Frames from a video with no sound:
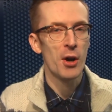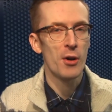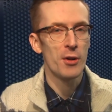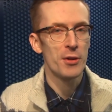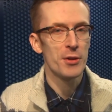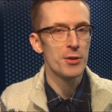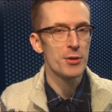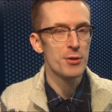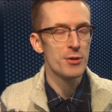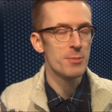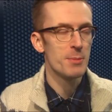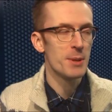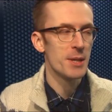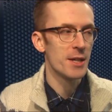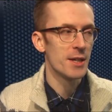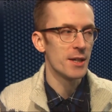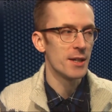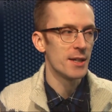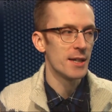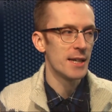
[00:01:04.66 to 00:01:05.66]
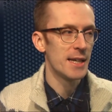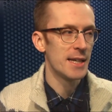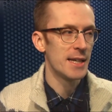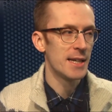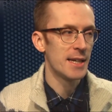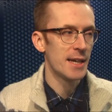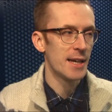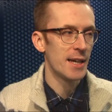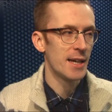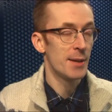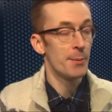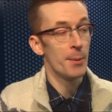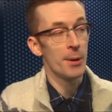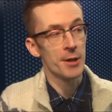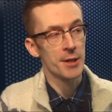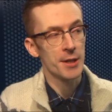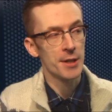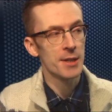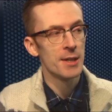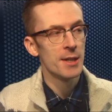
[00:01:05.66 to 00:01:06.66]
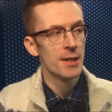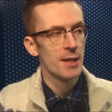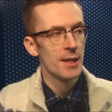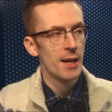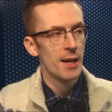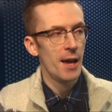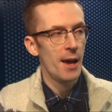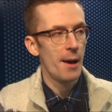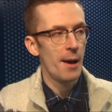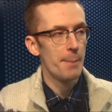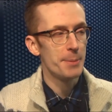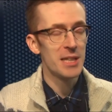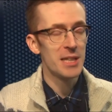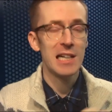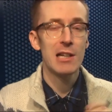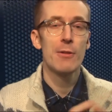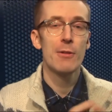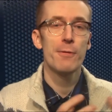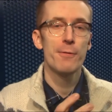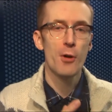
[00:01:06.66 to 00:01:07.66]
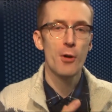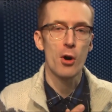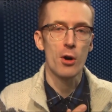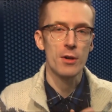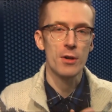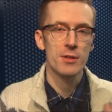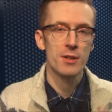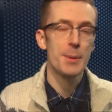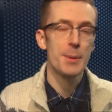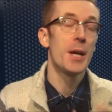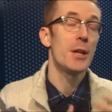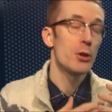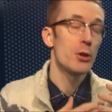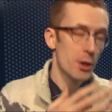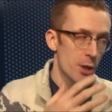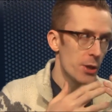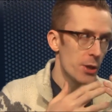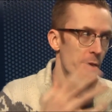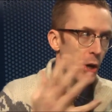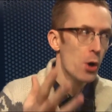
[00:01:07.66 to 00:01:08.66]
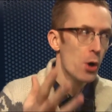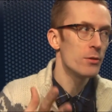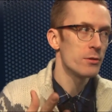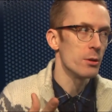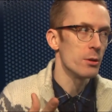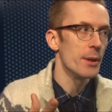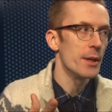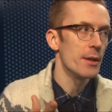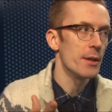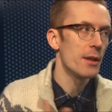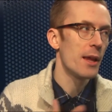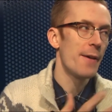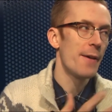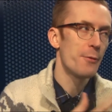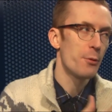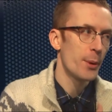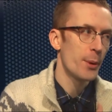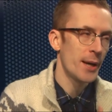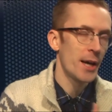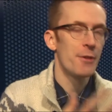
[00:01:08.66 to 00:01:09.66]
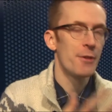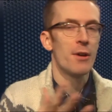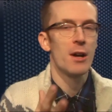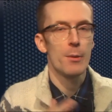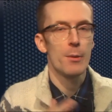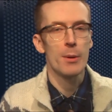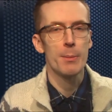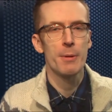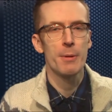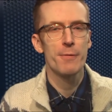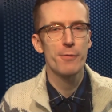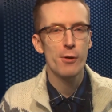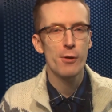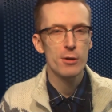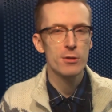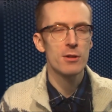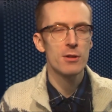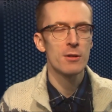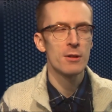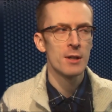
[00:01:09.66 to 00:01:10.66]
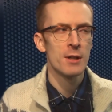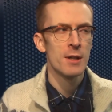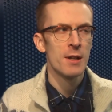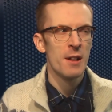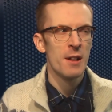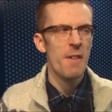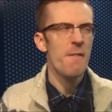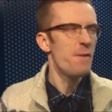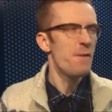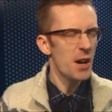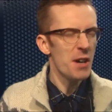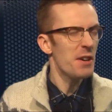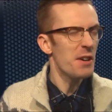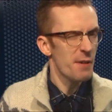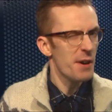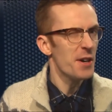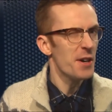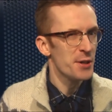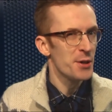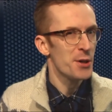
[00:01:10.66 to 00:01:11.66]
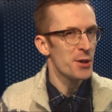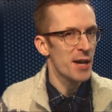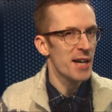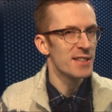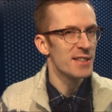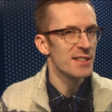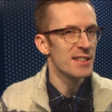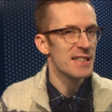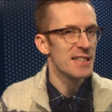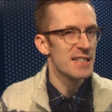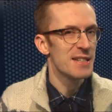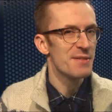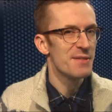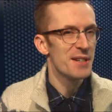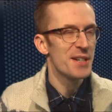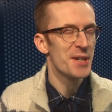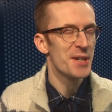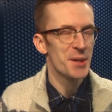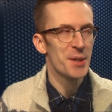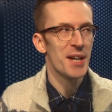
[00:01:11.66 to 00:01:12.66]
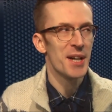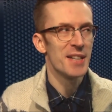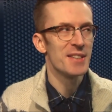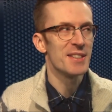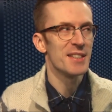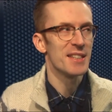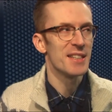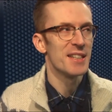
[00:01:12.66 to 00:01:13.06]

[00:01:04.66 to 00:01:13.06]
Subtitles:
on the news media in America, particularly on Fox. I mean, they all do it, left wing and right wing, but Fox are very, very good at it. They're very good at it.